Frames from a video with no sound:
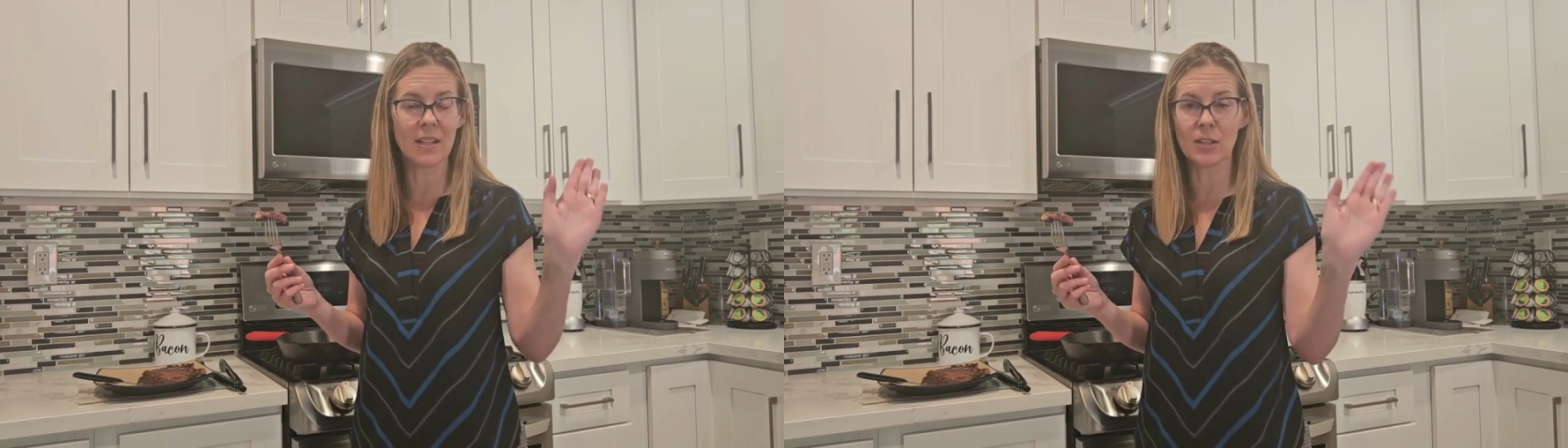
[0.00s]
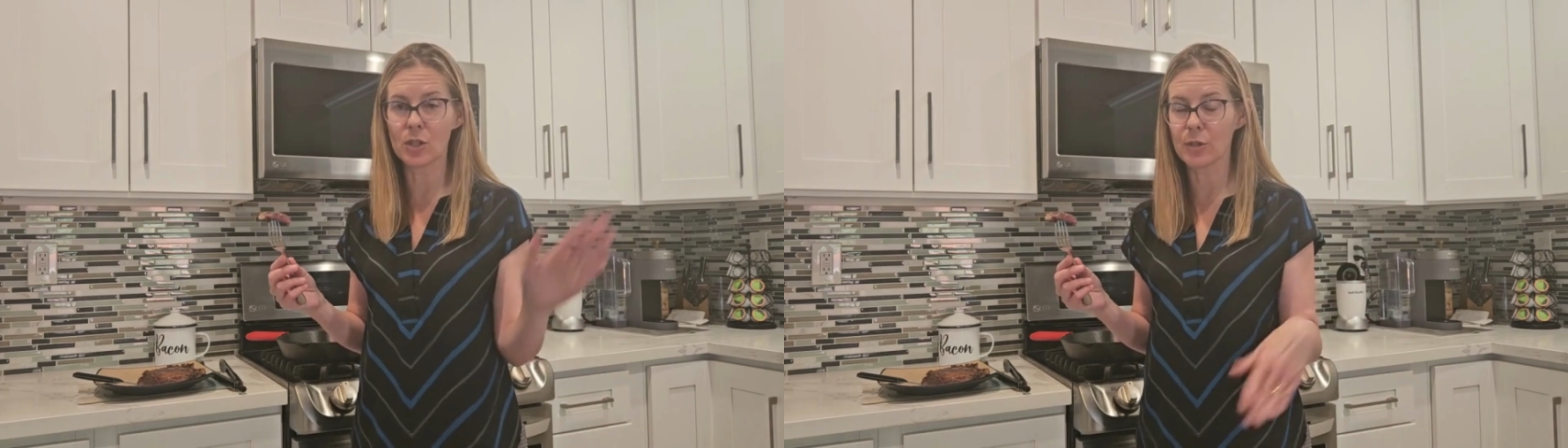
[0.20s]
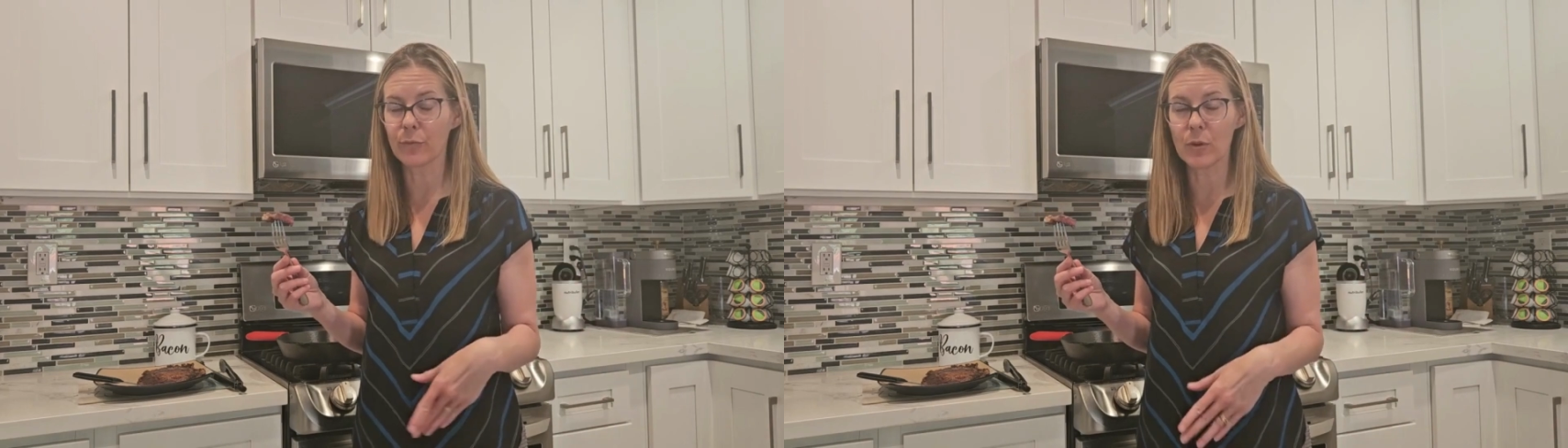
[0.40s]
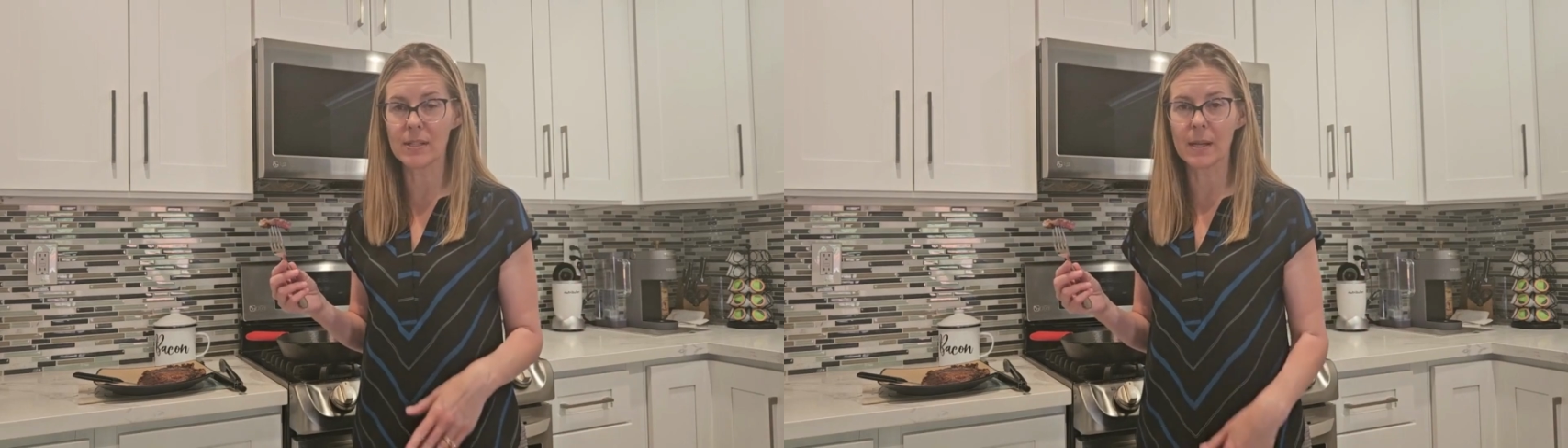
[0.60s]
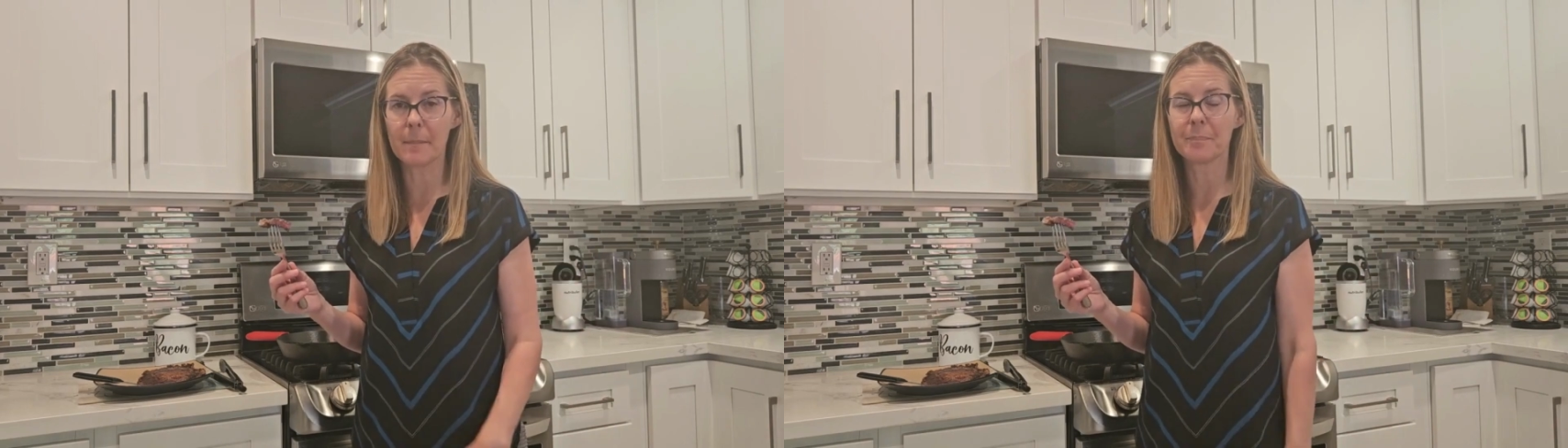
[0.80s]
and just
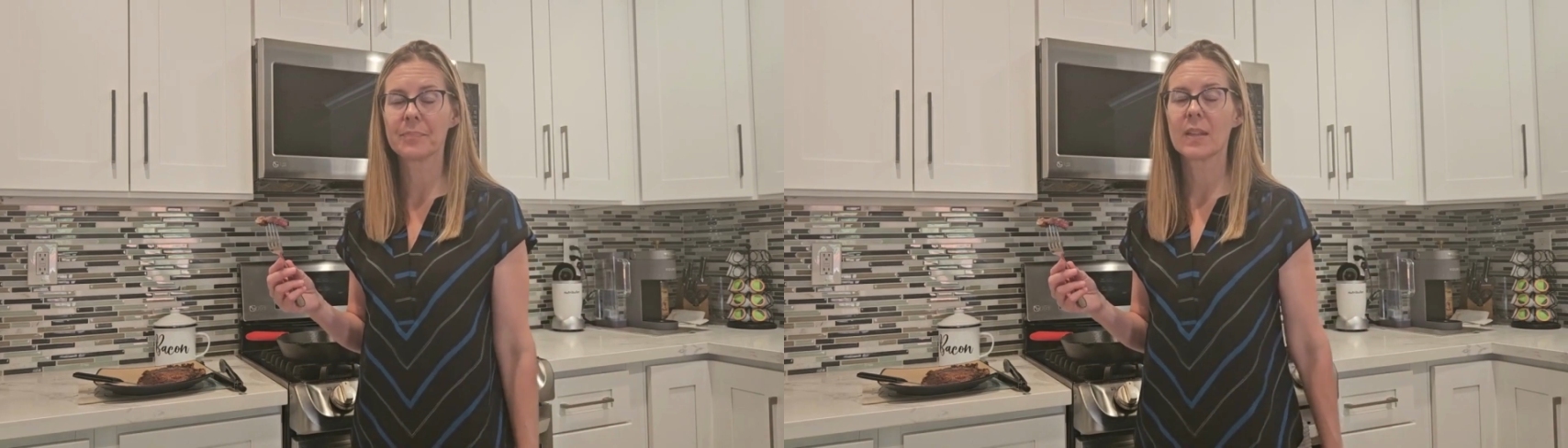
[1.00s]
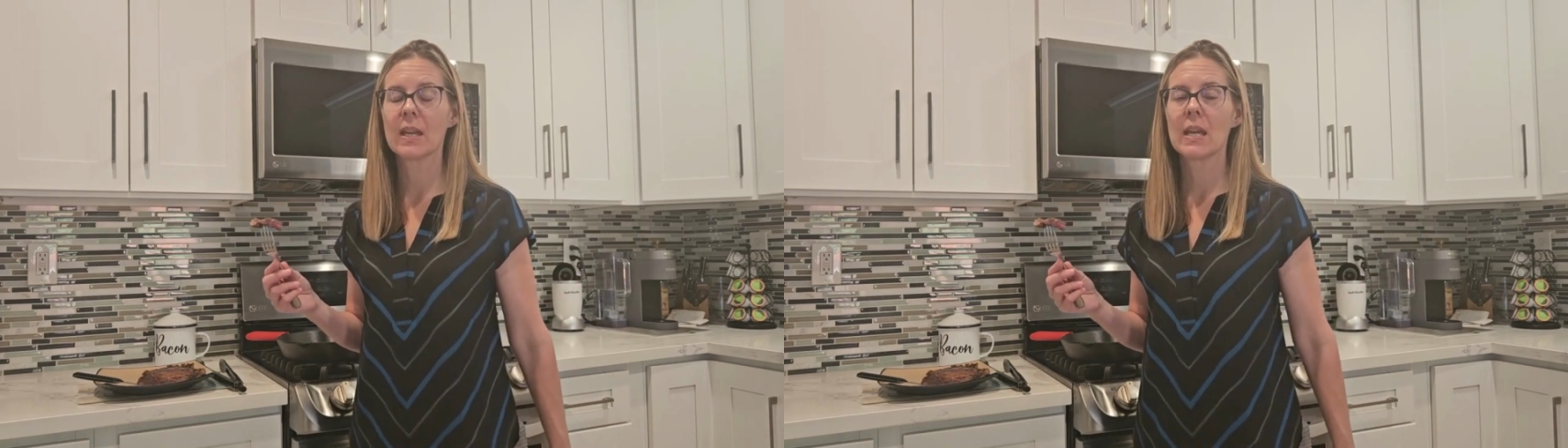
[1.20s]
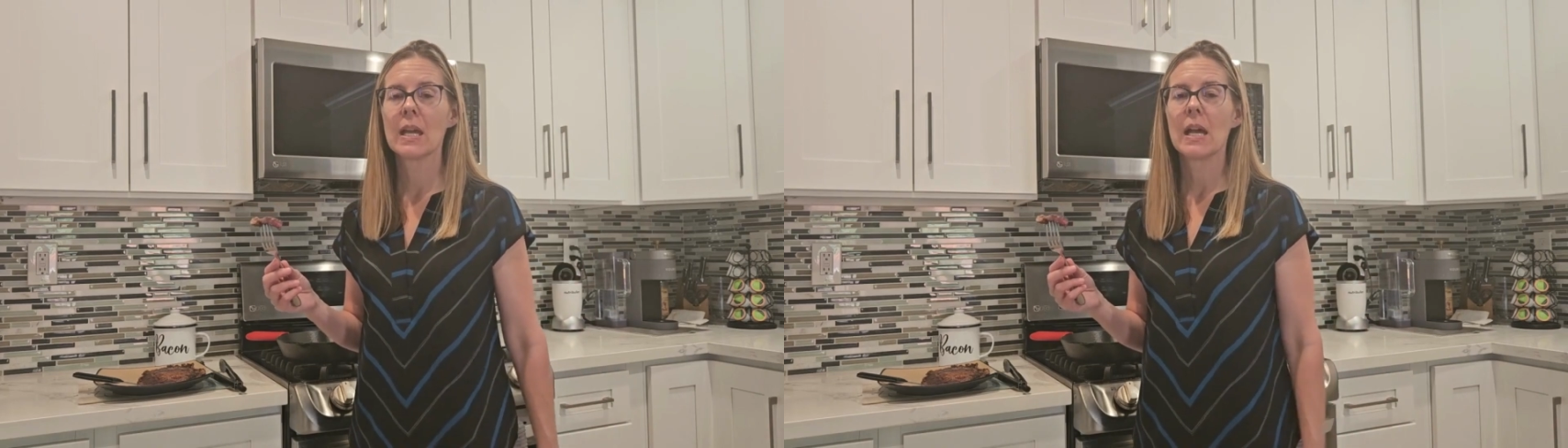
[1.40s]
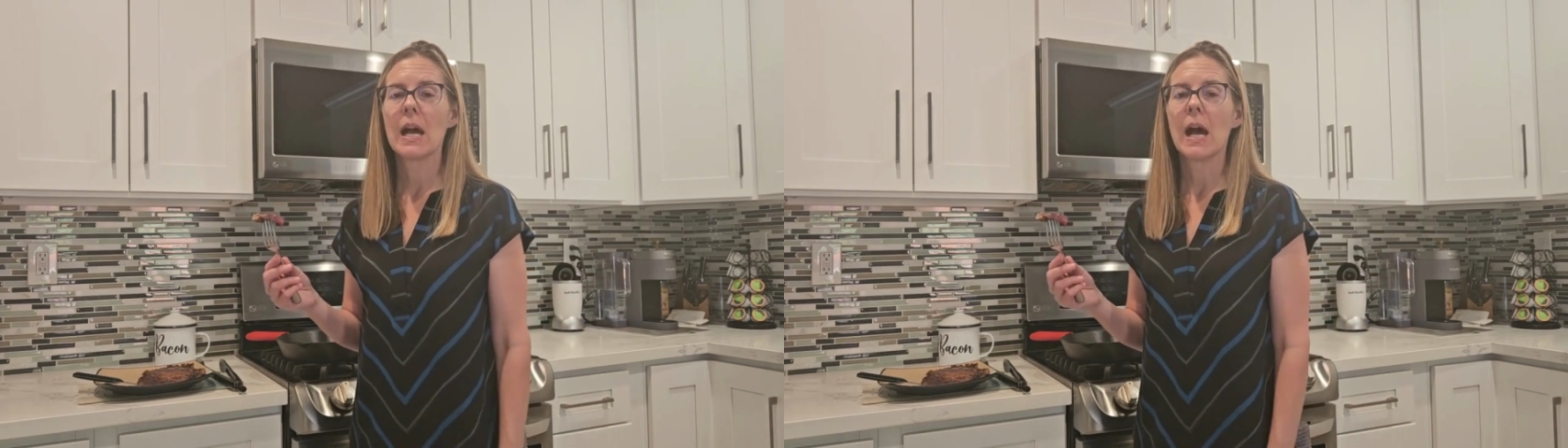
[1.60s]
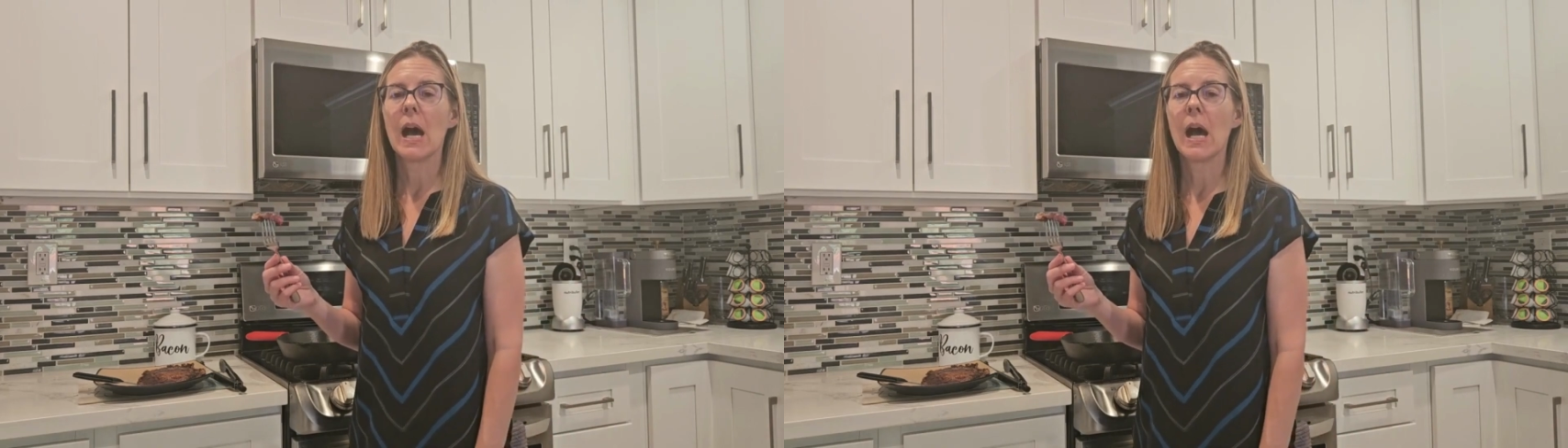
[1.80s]
freeze them.
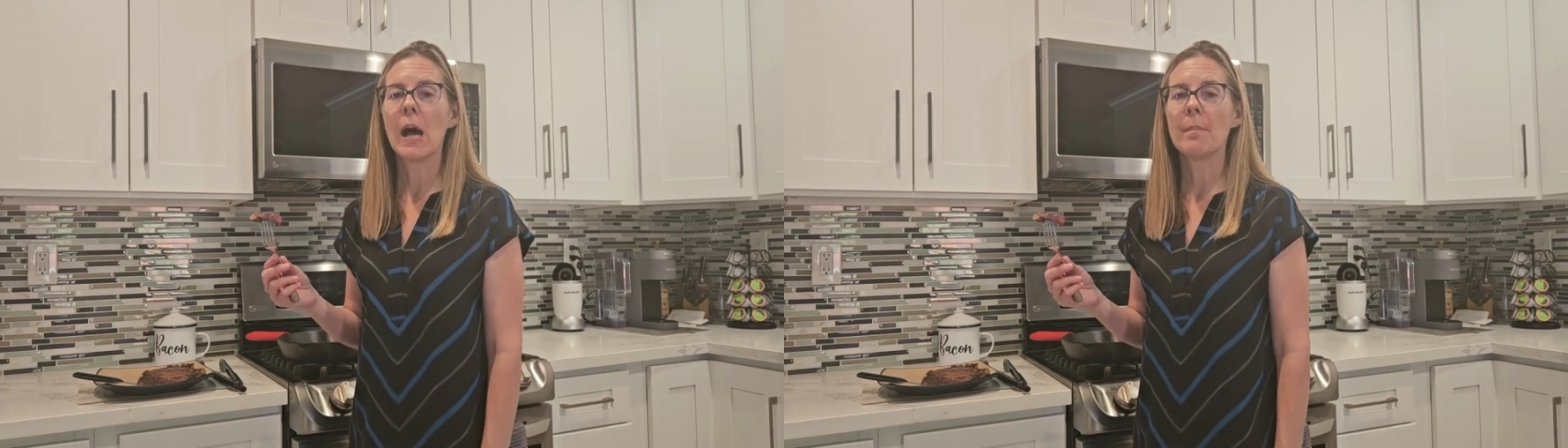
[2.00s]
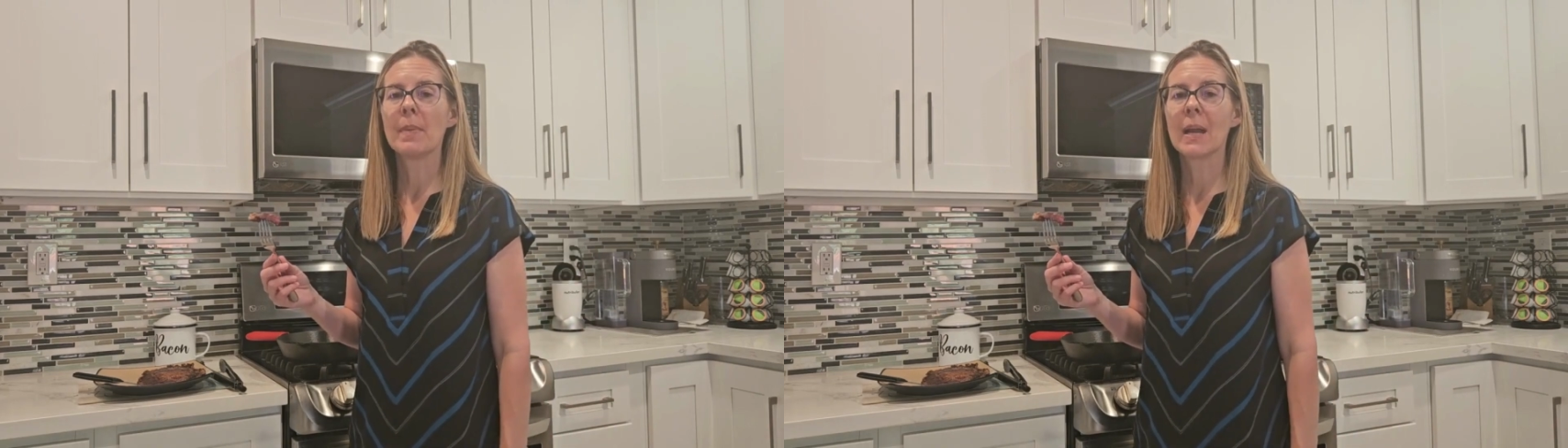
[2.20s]
But